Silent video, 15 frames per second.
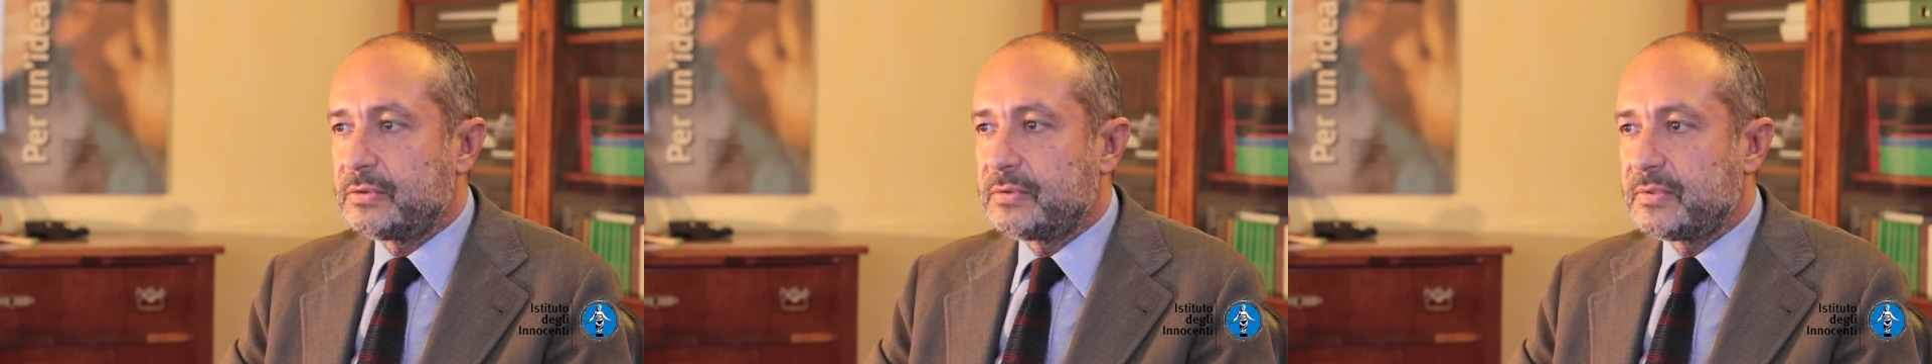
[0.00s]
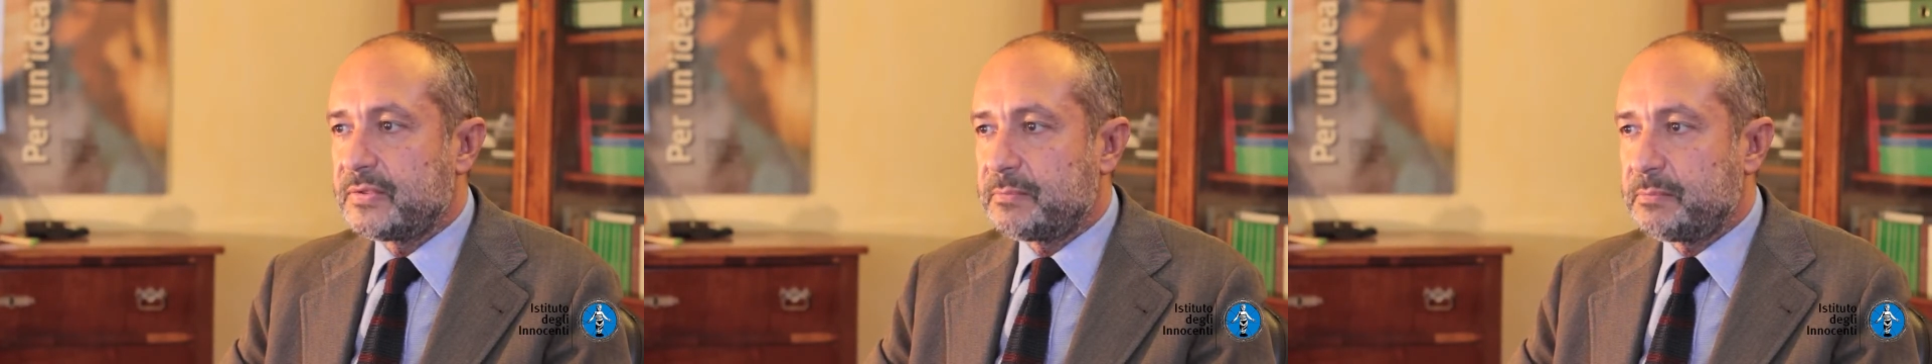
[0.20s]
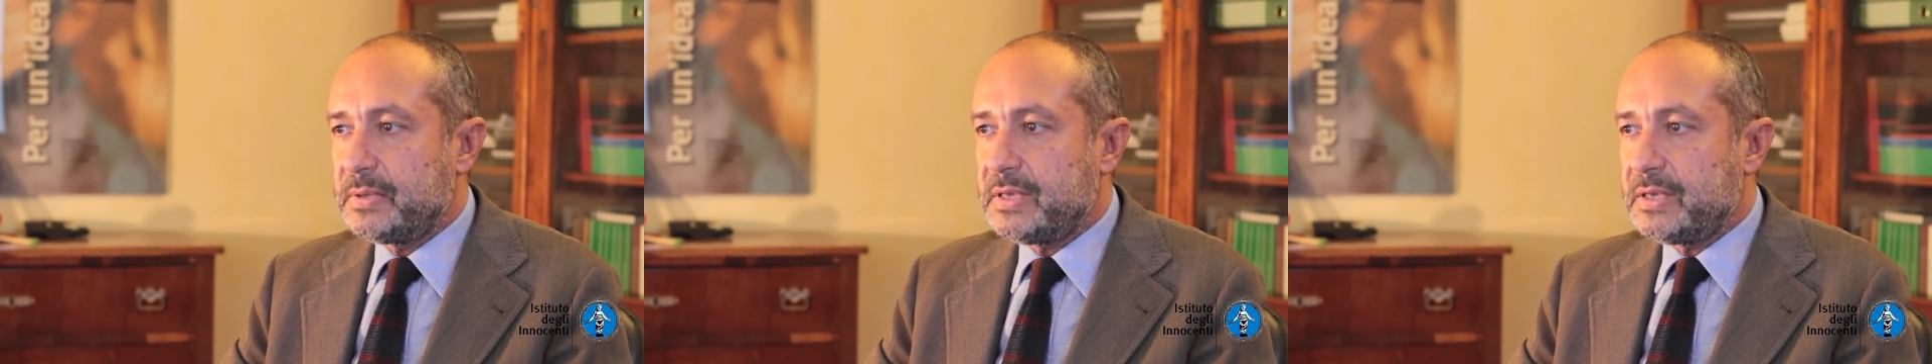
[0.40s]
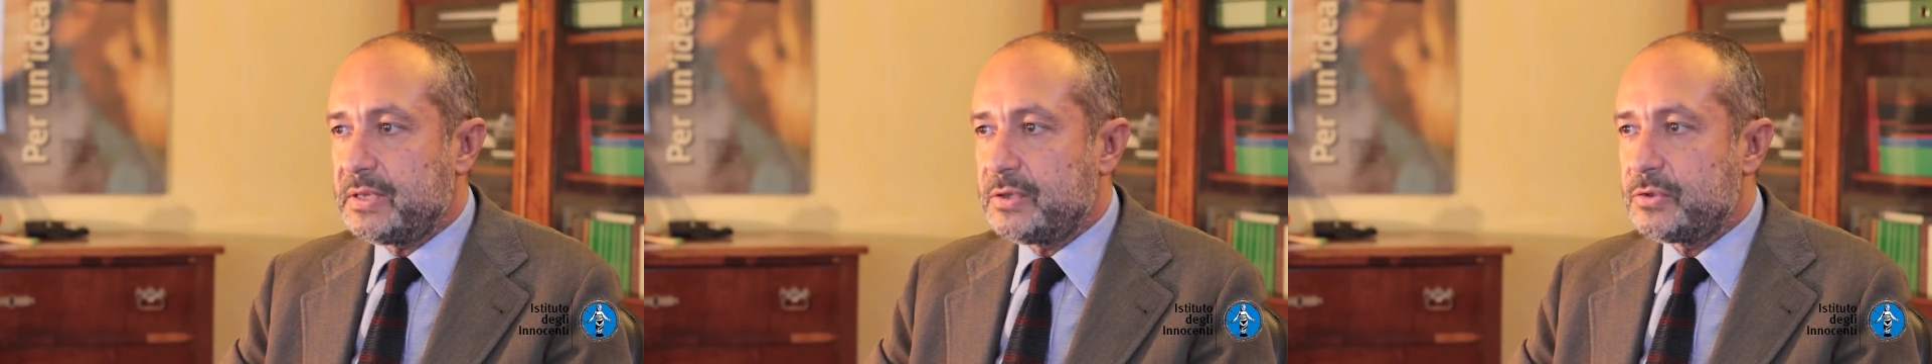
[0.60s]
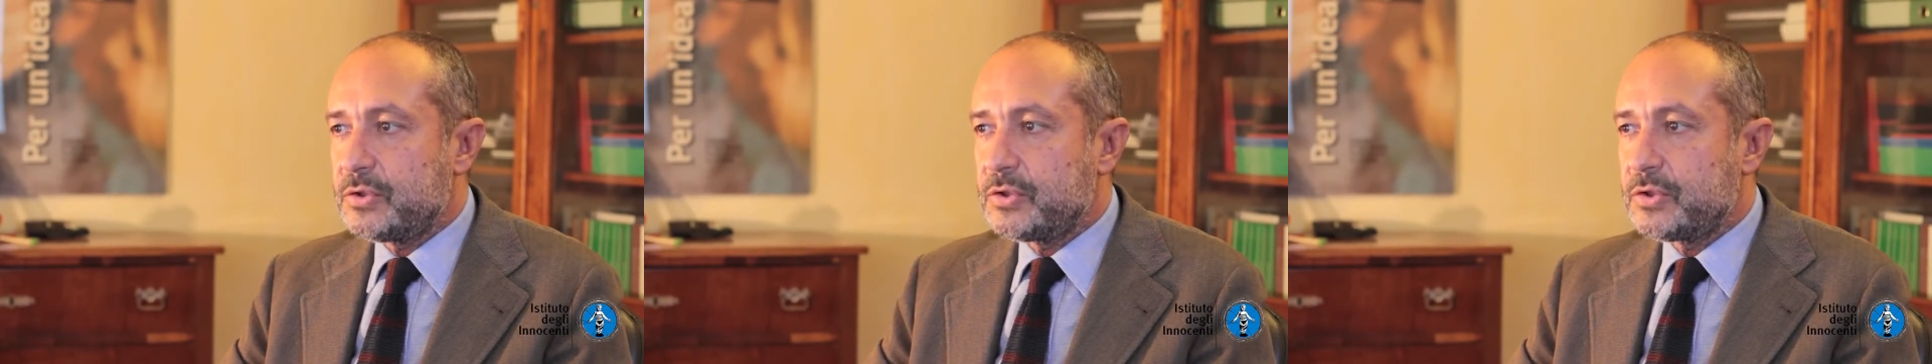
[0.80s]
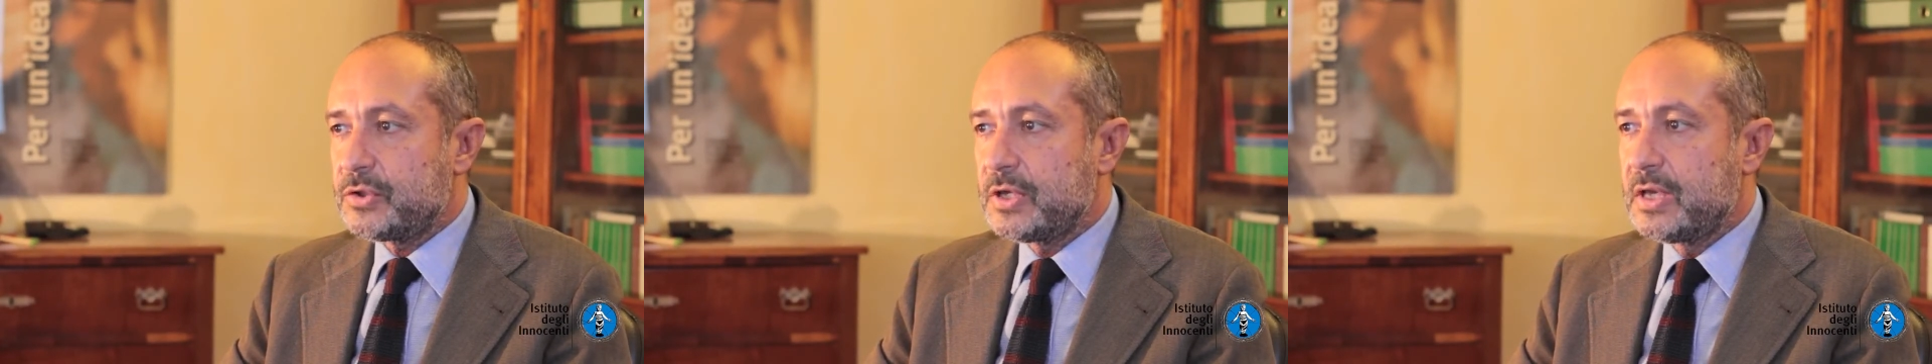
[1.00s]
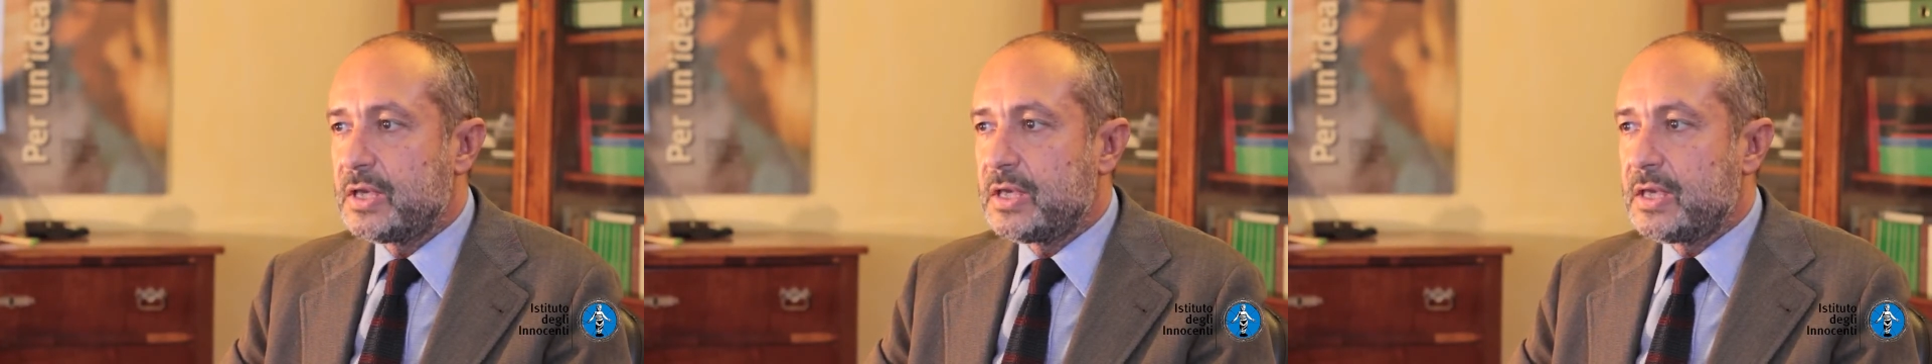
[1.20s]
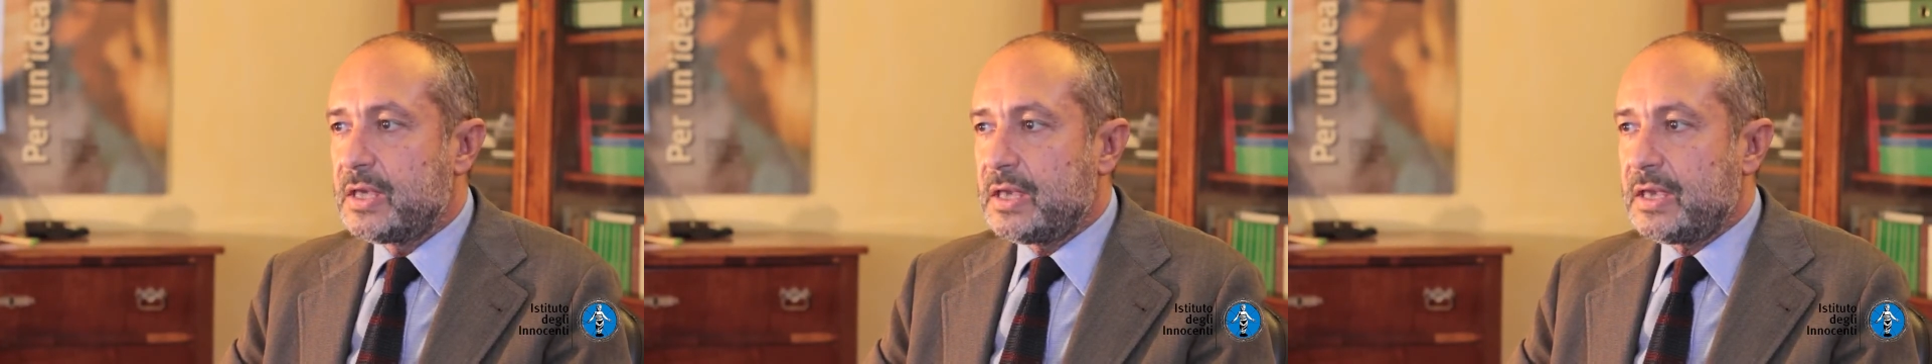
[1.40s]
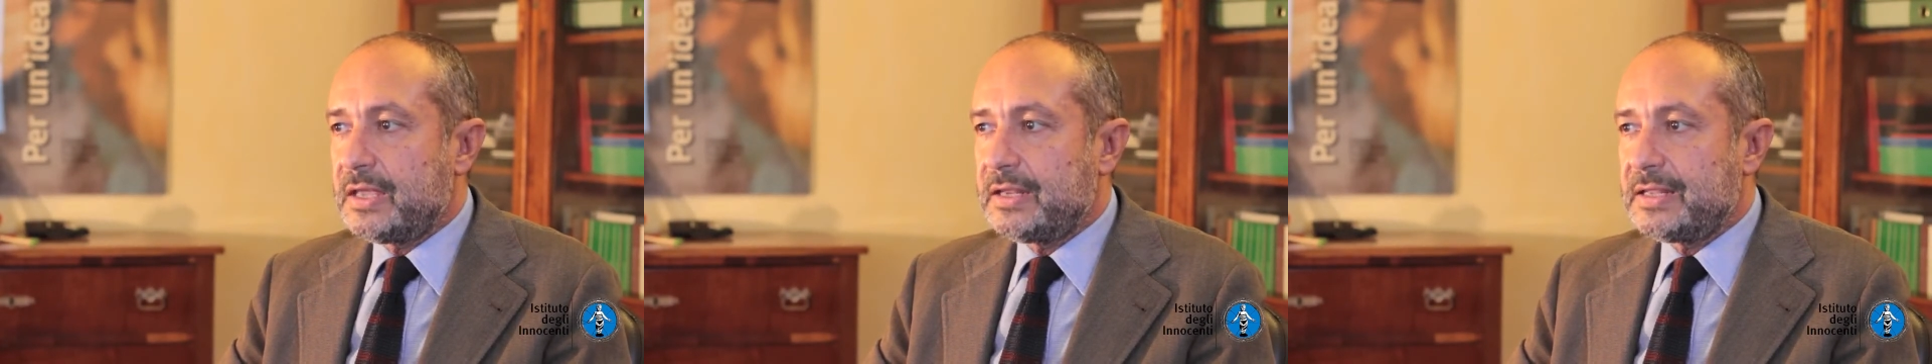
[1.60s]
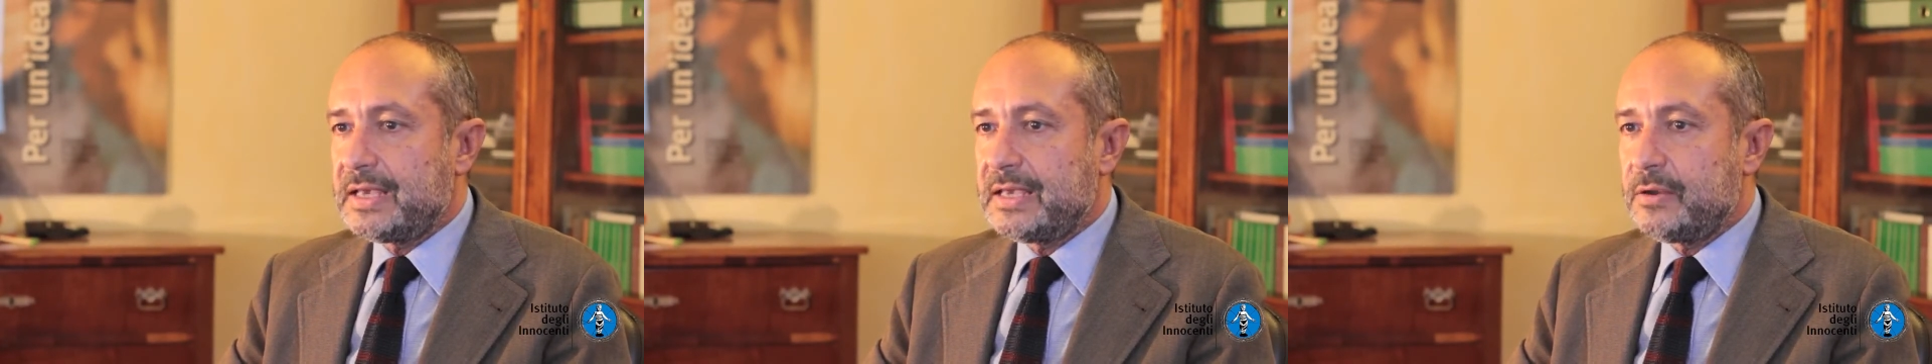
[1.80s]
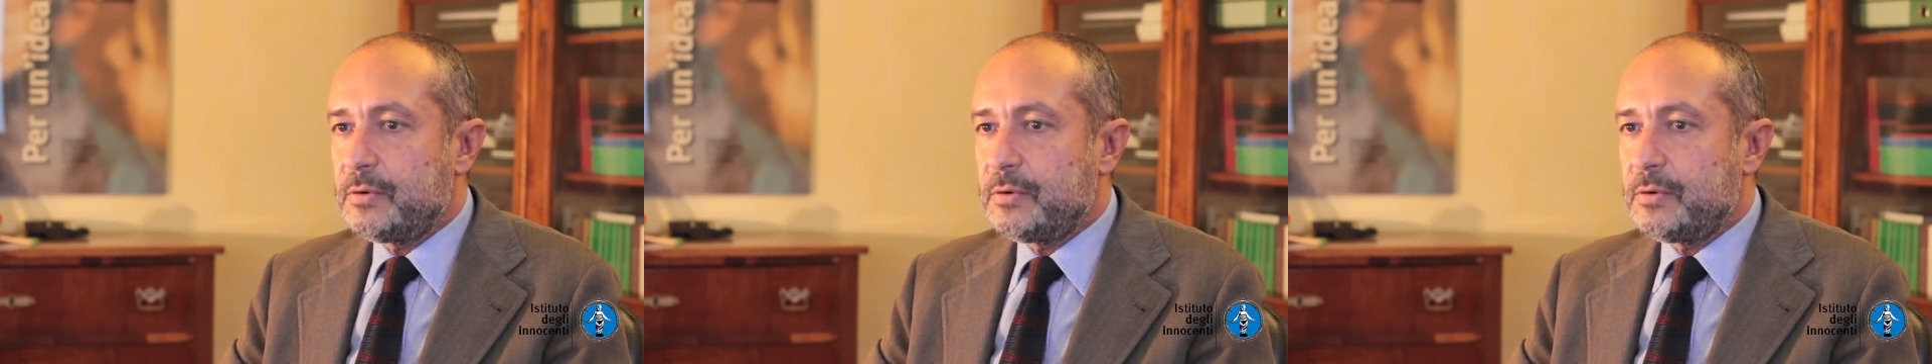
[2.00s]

speech, and I